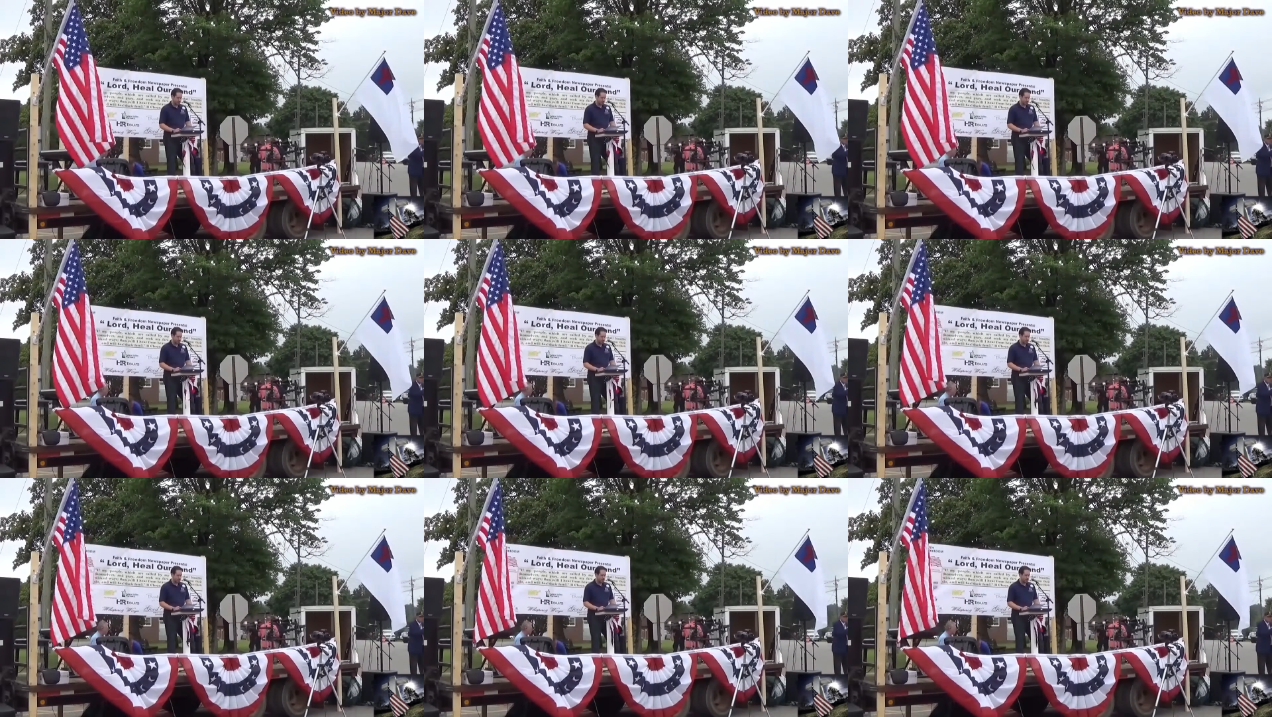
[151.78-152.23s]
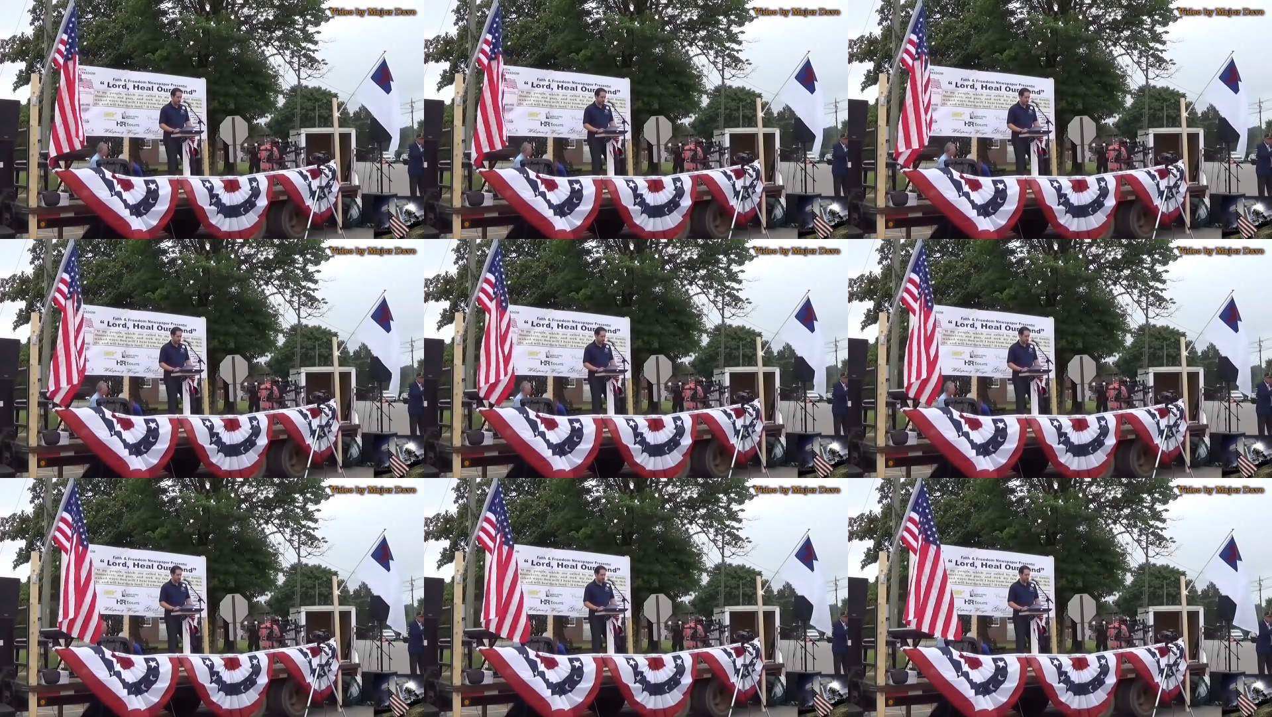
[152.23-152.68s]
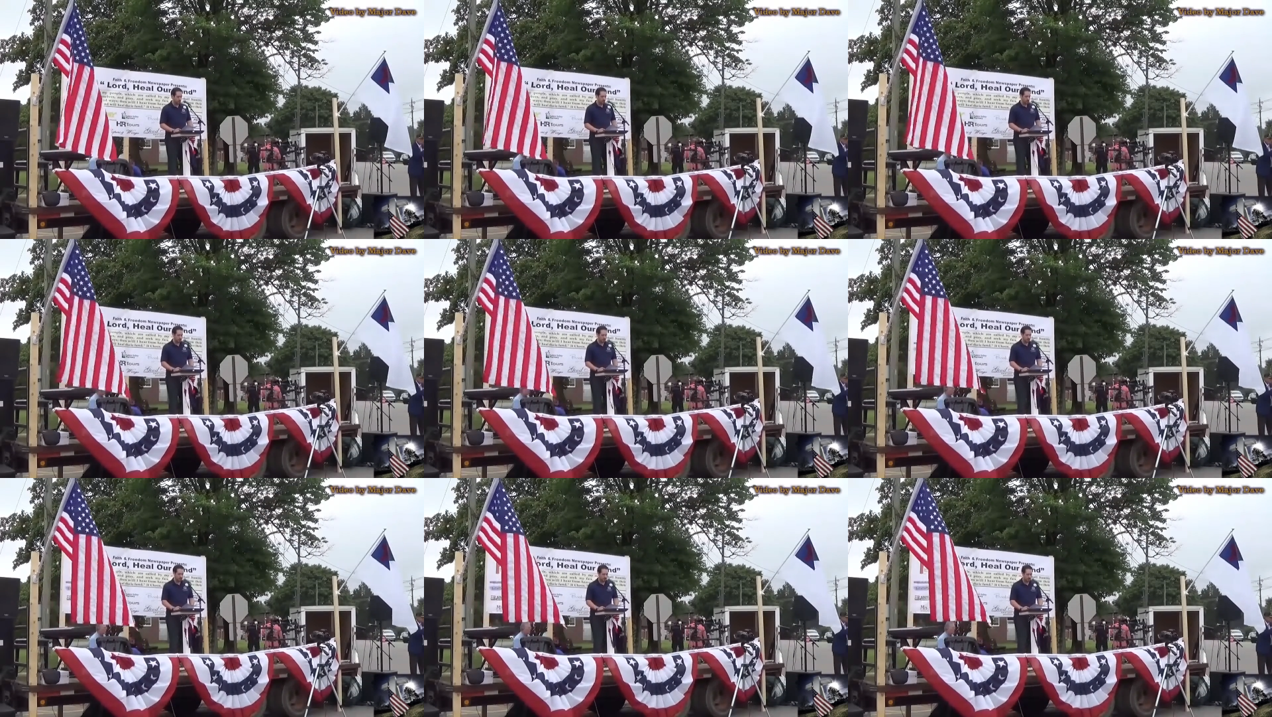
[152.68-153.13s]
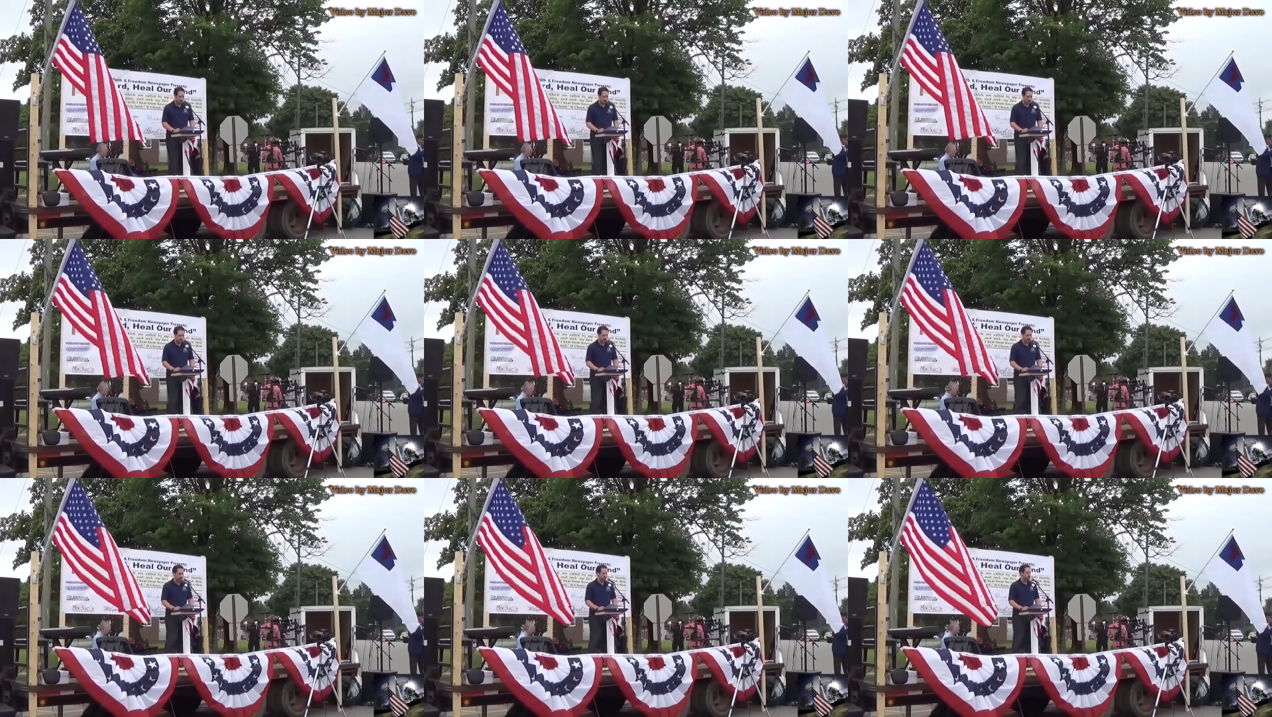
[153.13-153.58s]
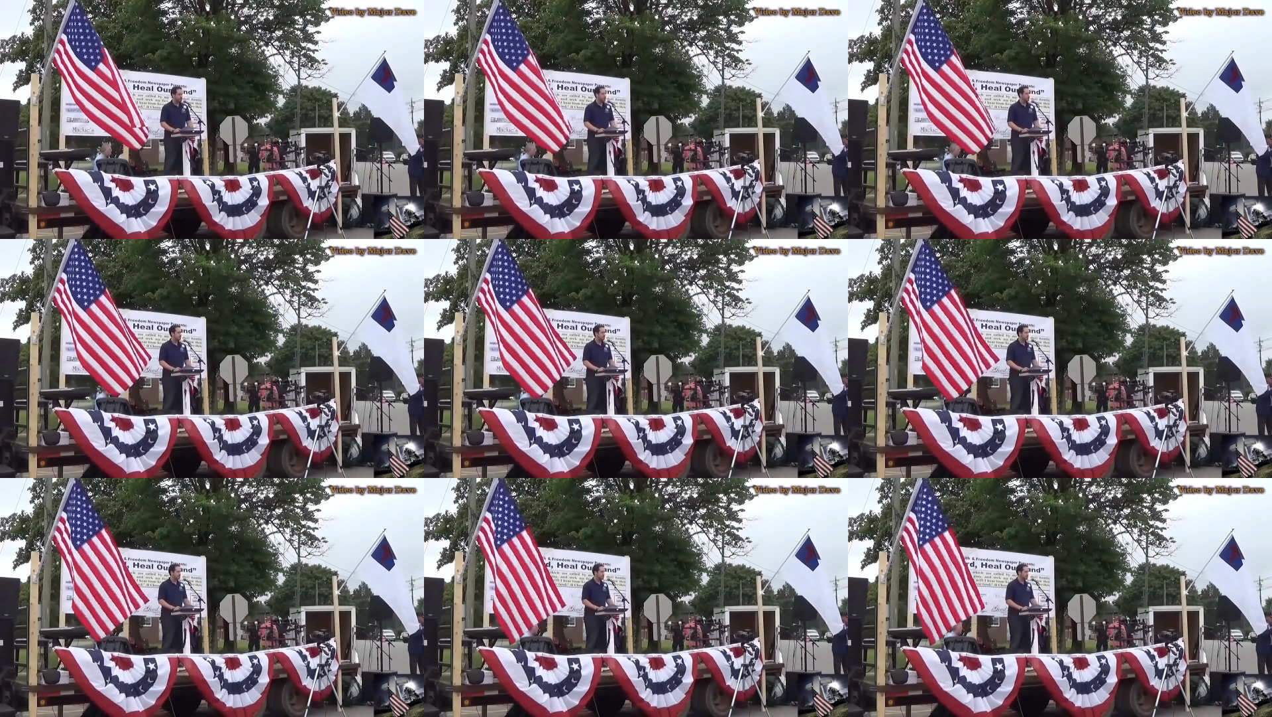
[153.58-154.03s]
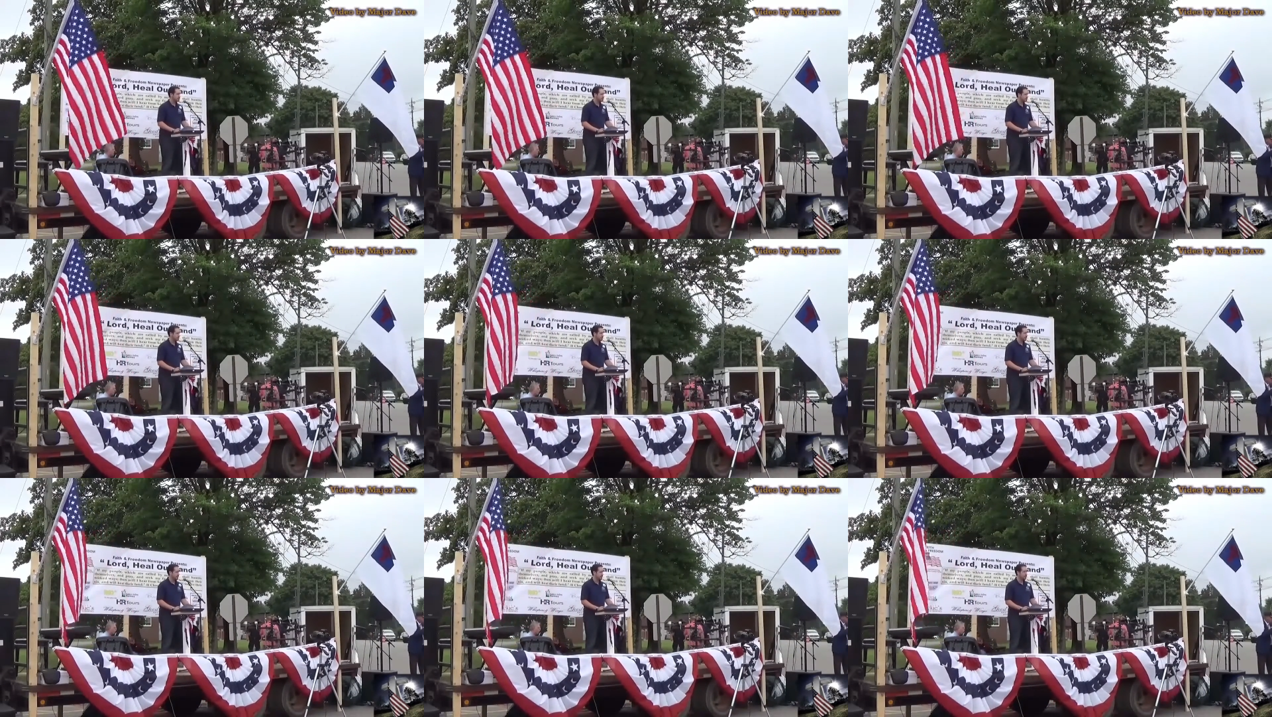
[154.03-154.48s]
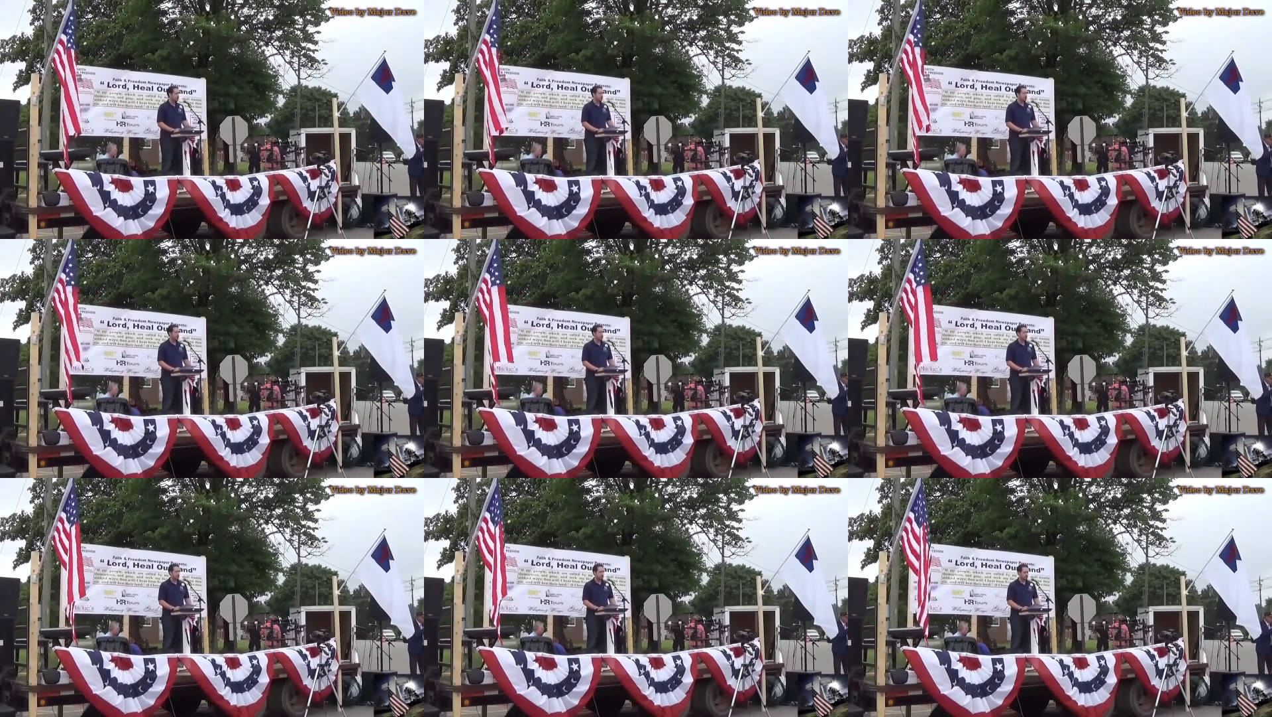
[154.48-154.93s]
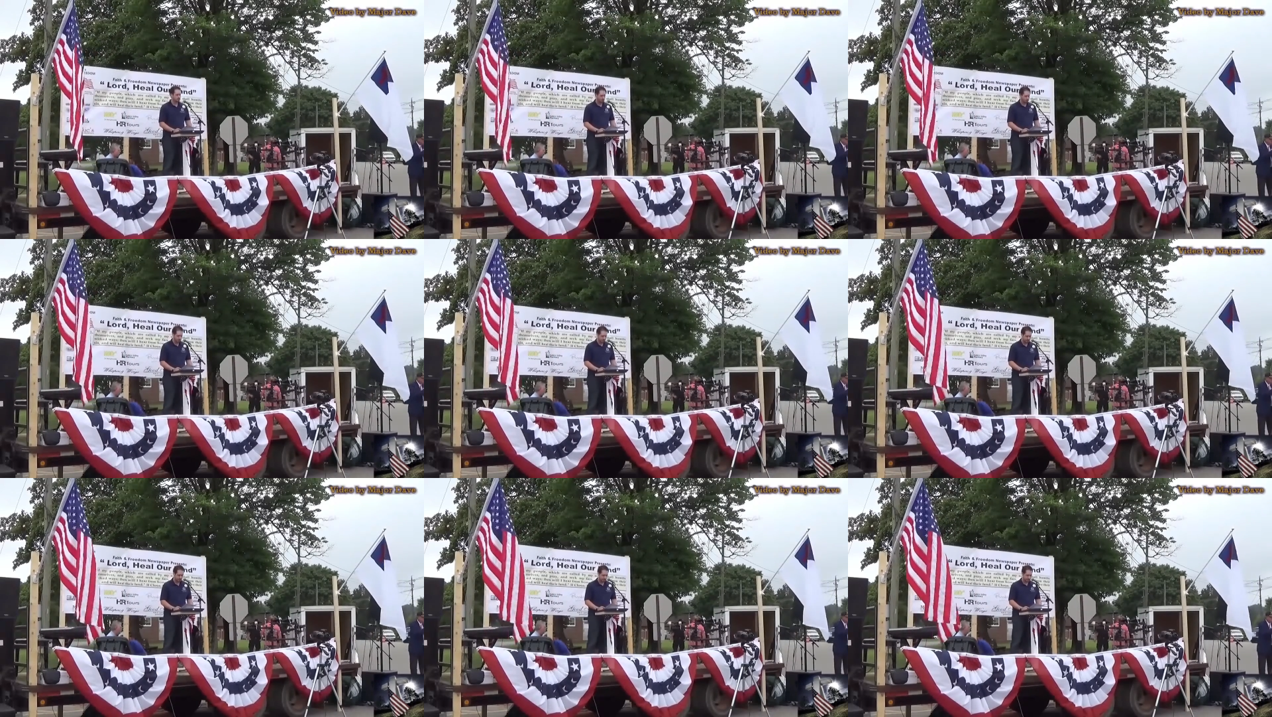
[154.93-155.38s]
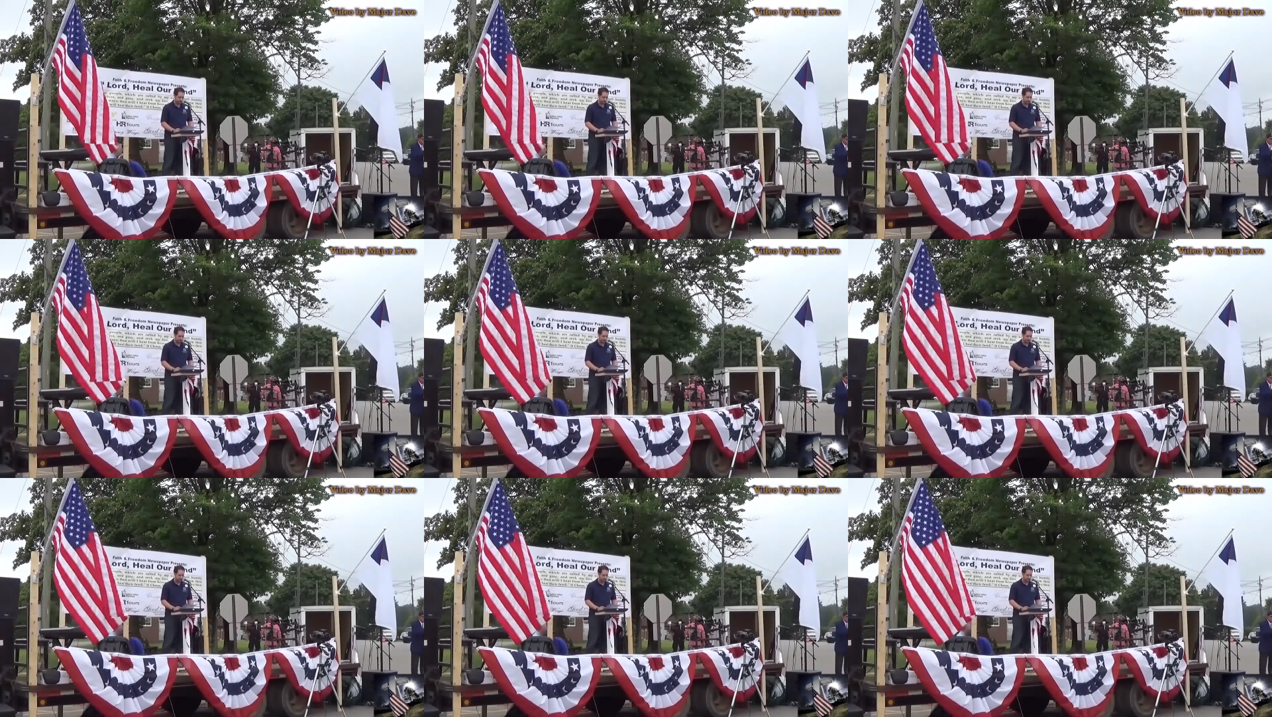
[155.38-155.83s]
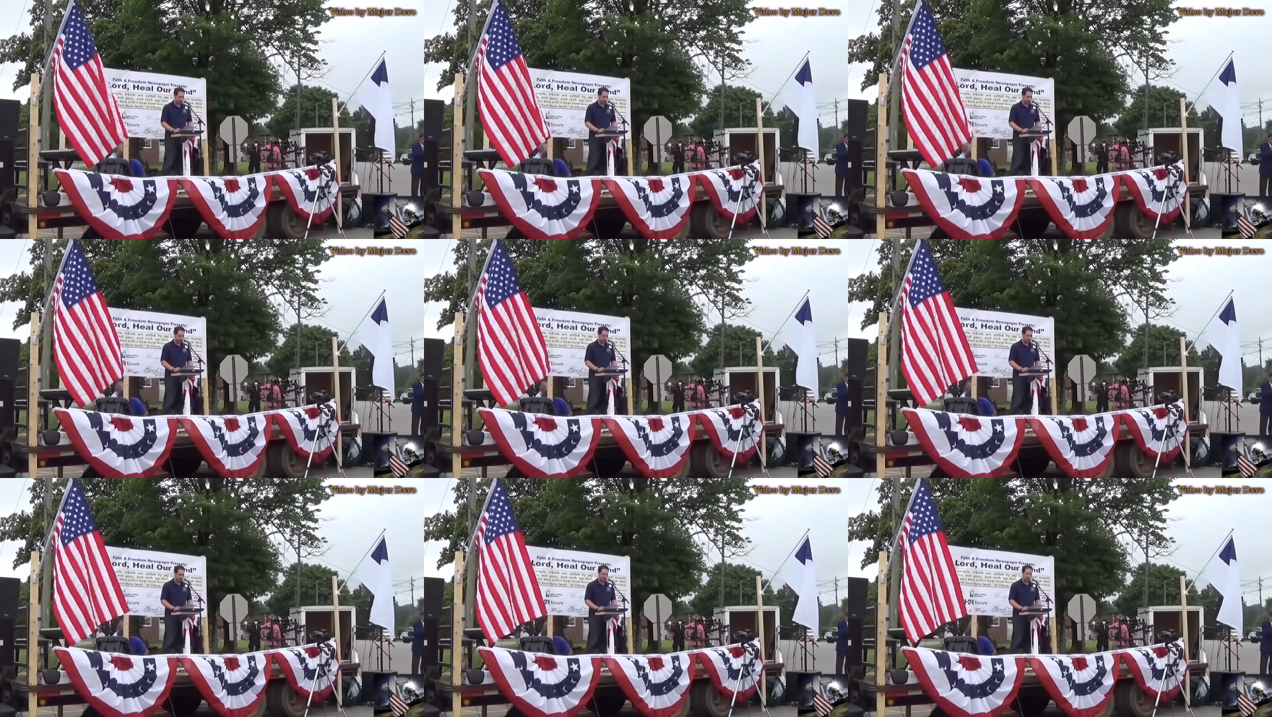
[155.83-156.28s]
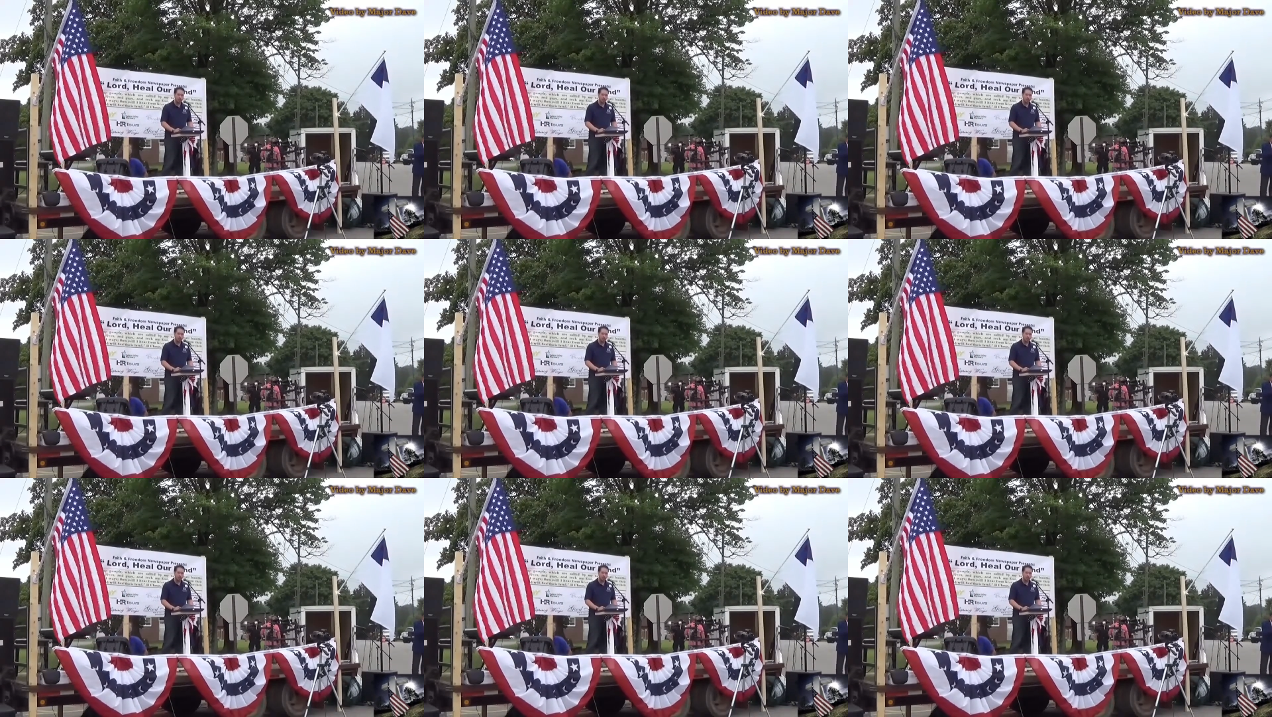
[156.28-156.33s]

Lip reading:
[unreadable: no face in view]